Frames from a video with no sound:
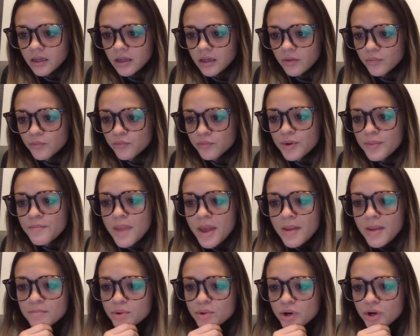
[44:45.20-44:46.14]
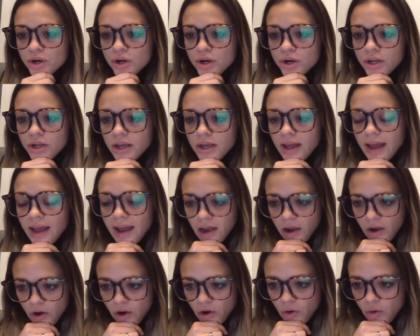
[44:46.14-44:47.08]
remember
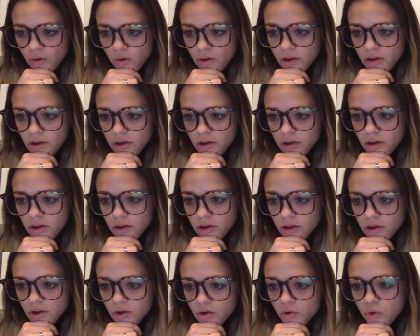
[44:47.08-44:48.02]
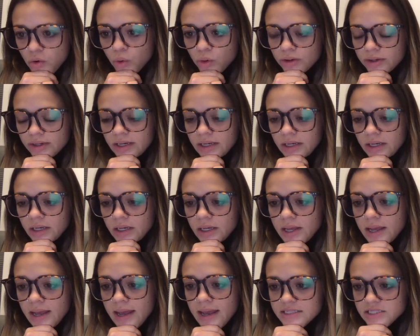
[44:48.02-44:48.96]
how Kourtney
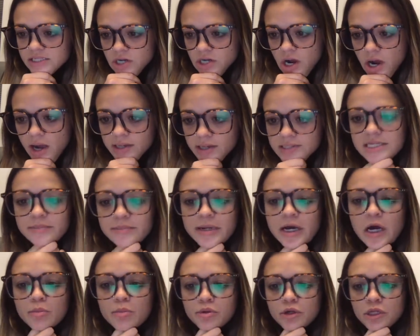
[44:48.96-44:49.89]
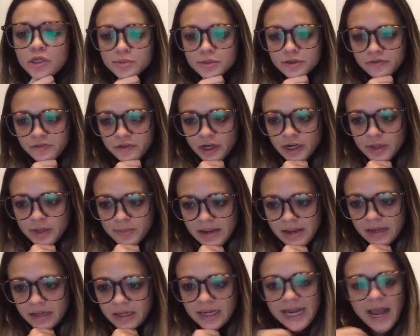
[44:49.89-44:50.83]
has talked about bulletproofing your
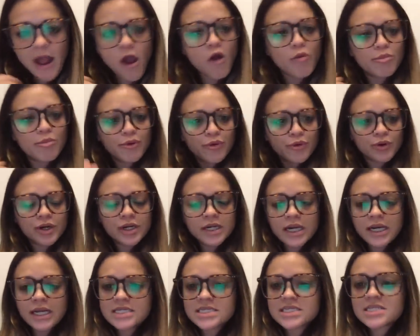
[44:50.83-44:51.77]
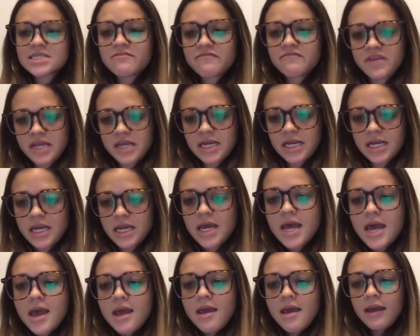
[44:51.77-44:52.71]
mind and how important it is to feed it.
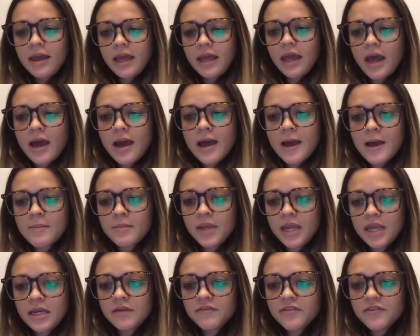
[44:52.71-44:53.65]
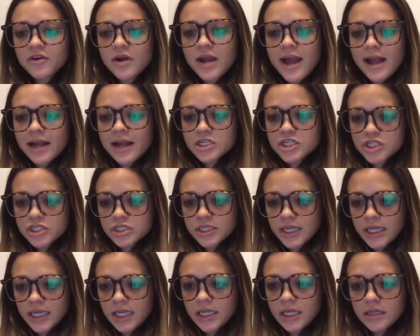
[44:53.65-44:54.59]
Um, and if you're
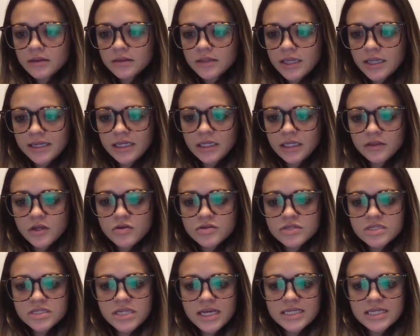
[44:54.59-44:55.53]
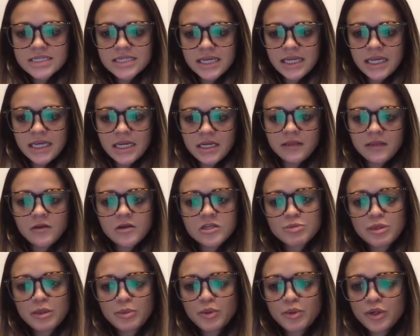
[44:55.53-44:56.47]
actually letting those things in and those
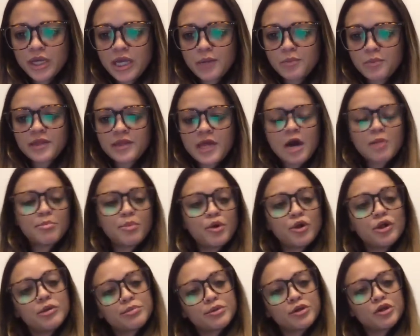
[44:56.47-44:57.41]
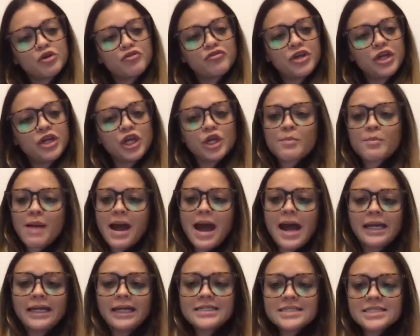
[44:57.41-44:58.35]
people in without bulletproofing your
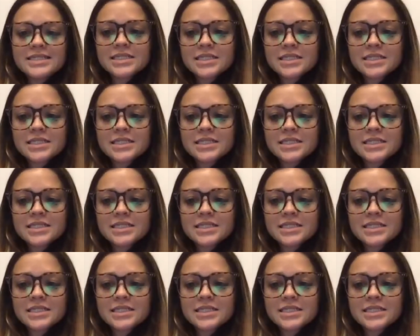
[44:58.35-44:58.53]
mind,